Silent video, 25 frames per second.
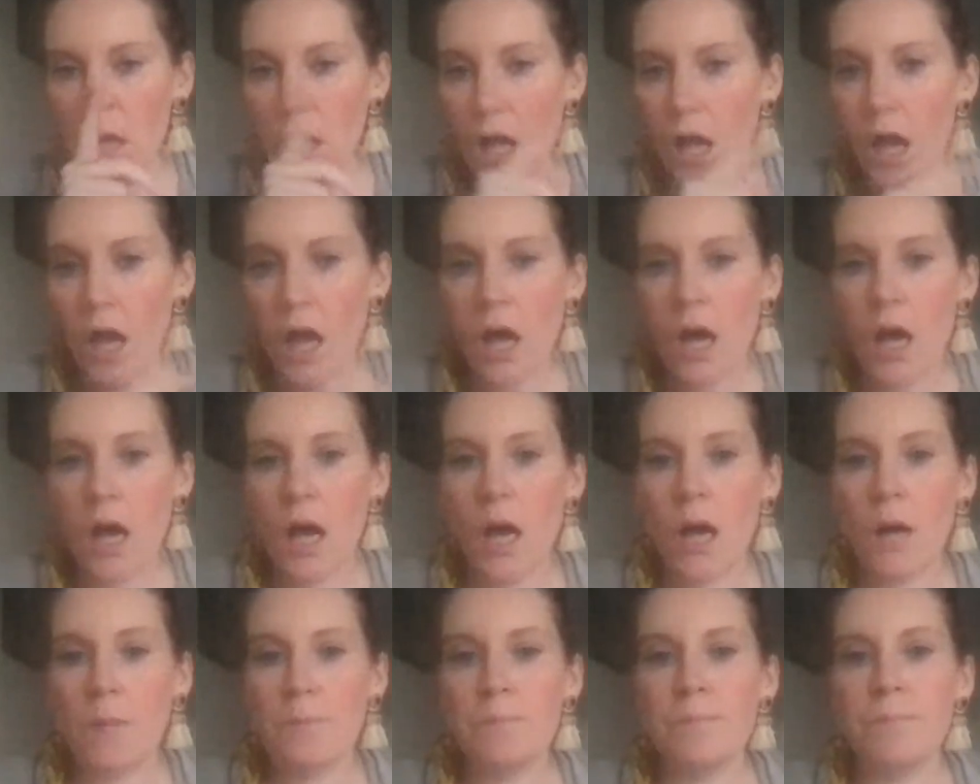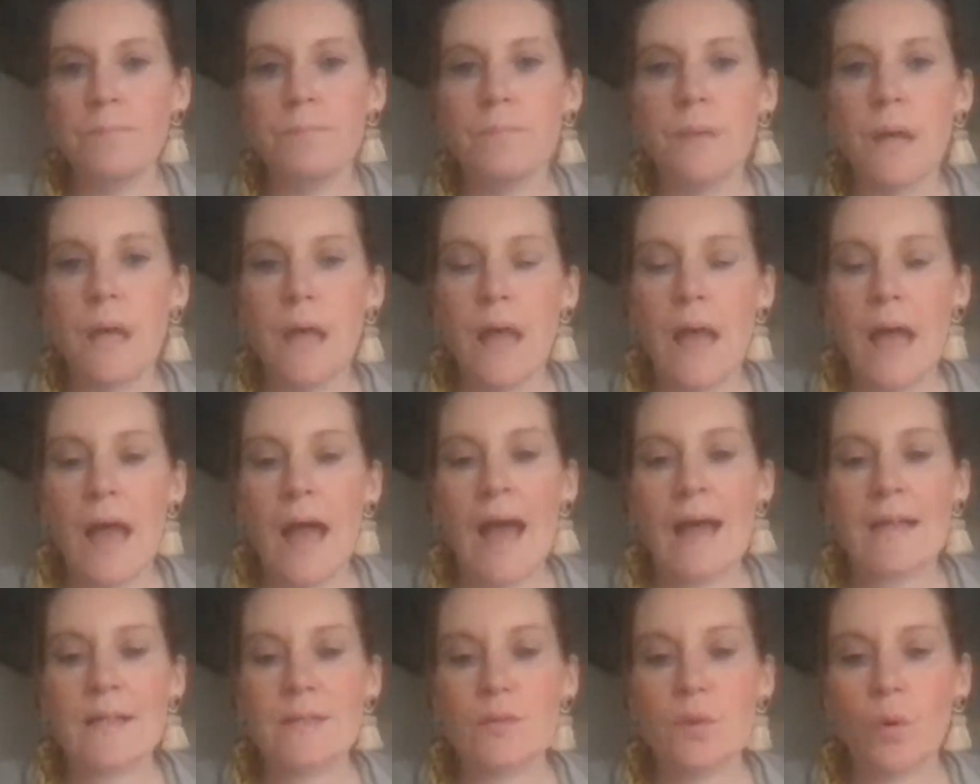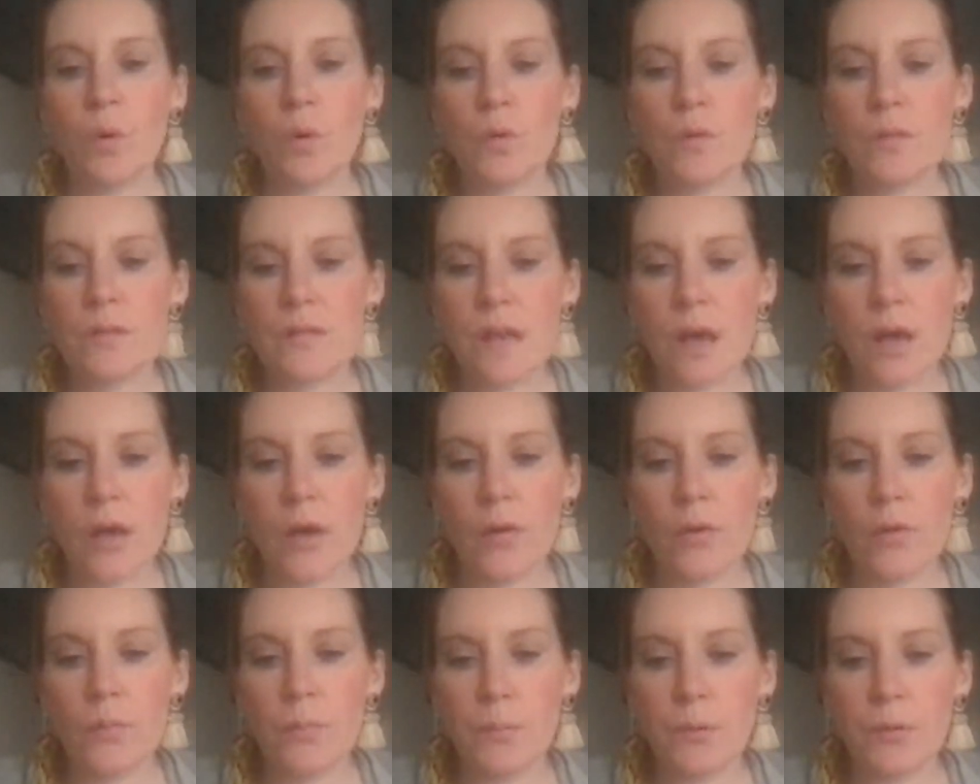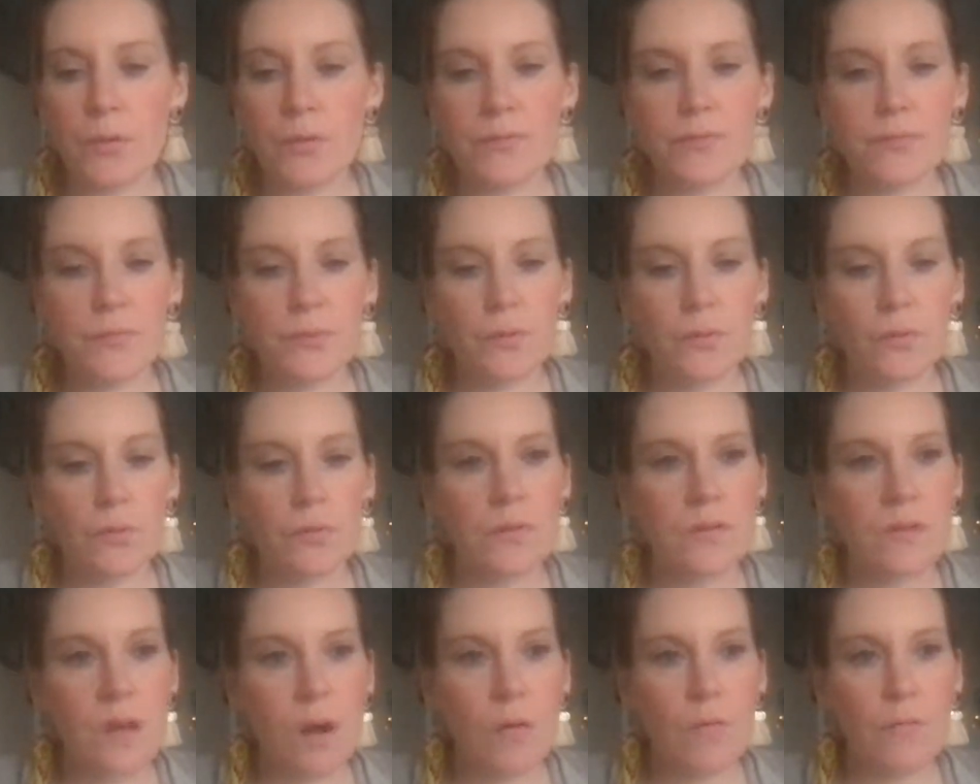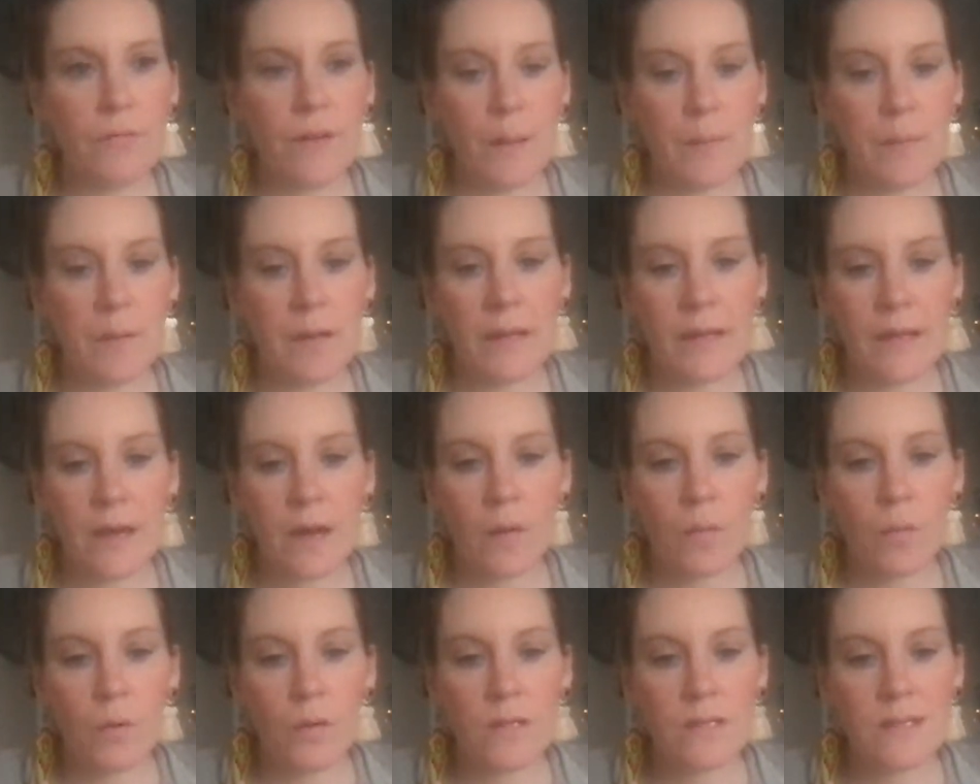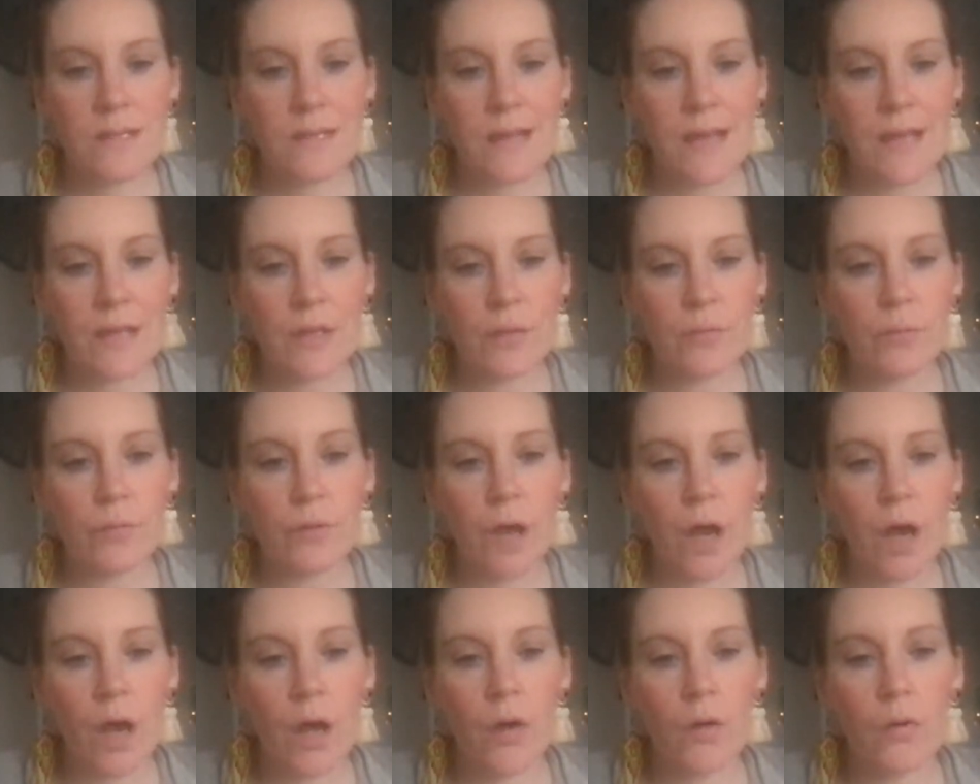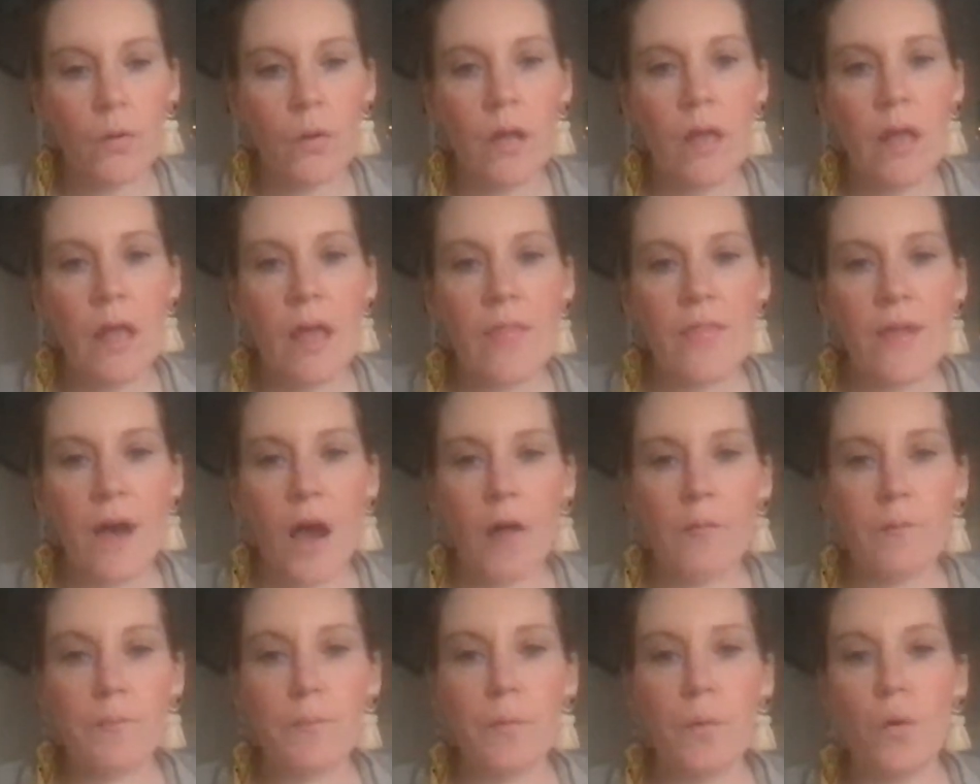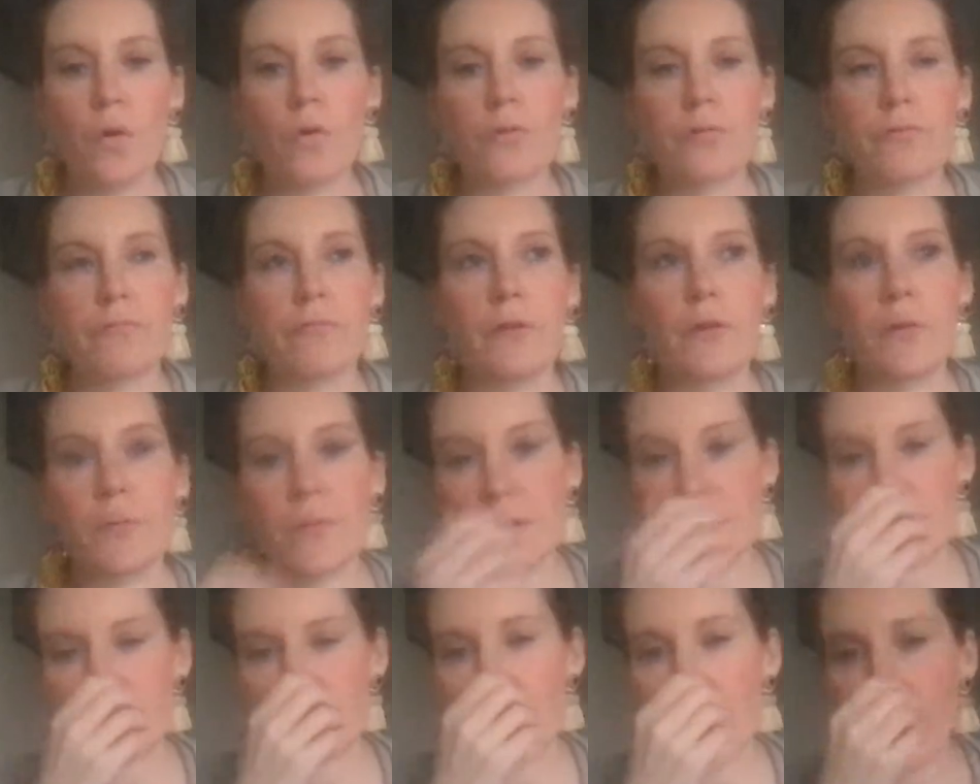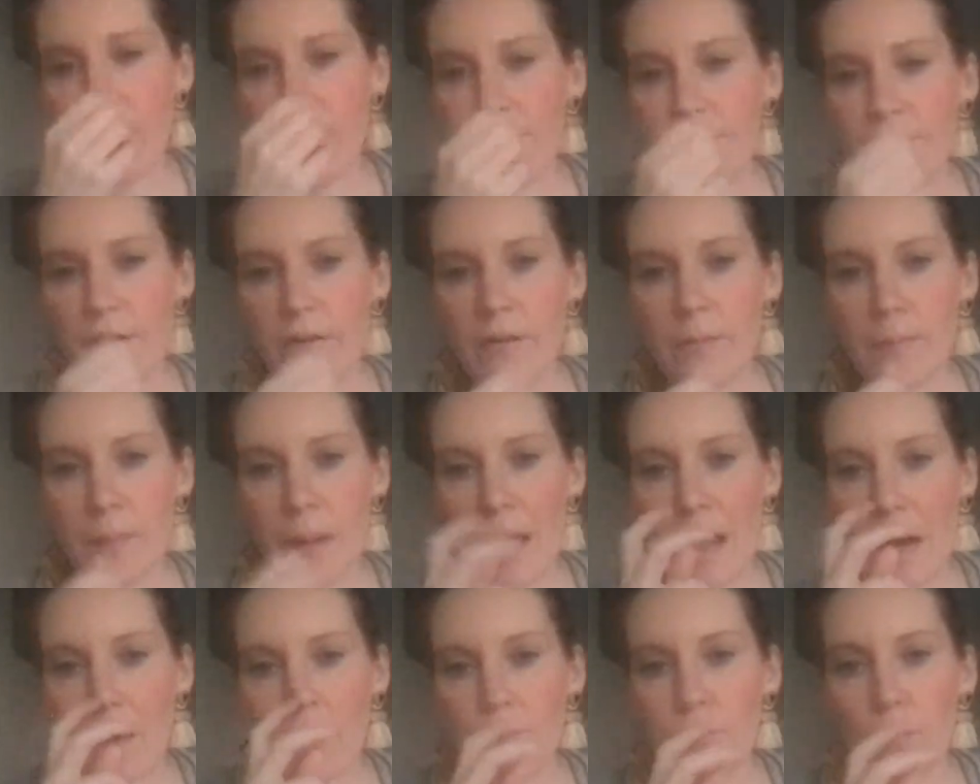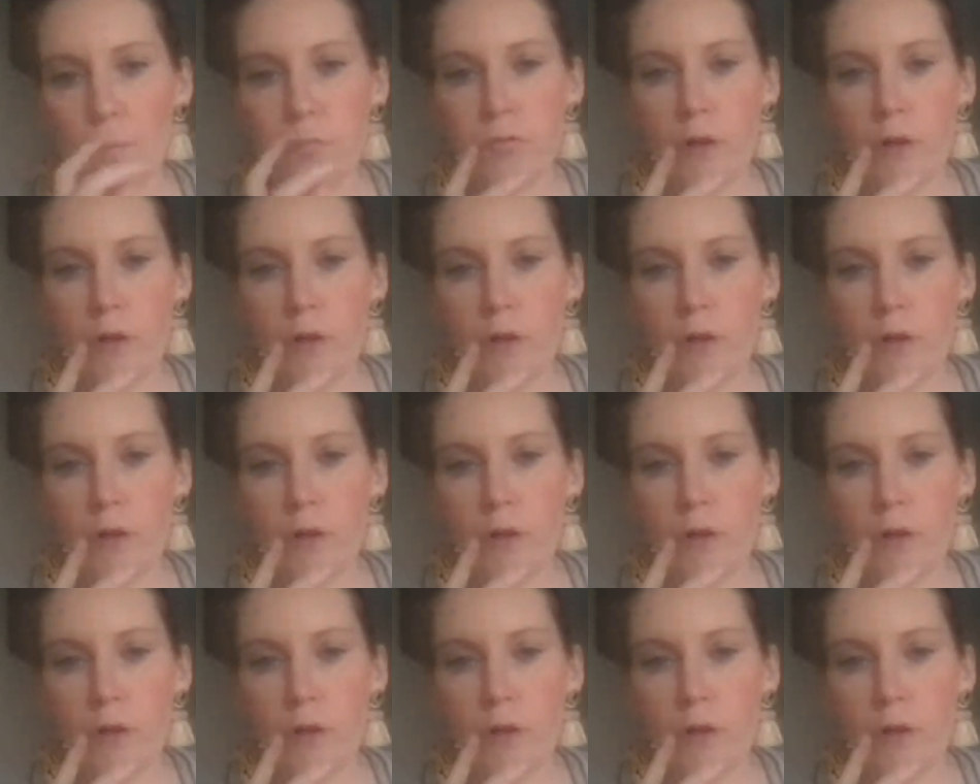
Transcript: And also, beautiful soul family, I wanted to let you know that I've bought through this very powerful